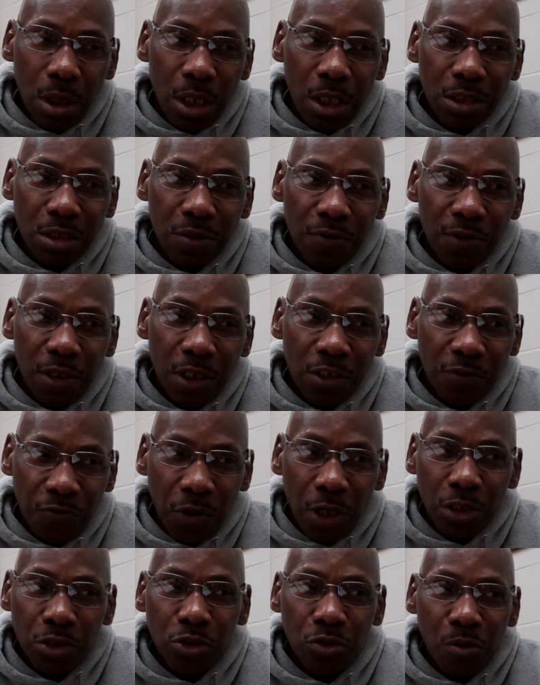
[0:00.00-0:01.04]
it's
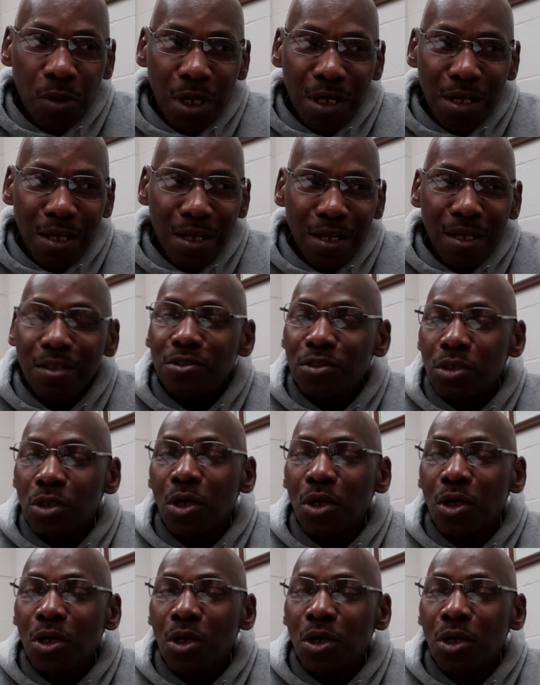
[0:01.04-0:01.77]
frustrating as a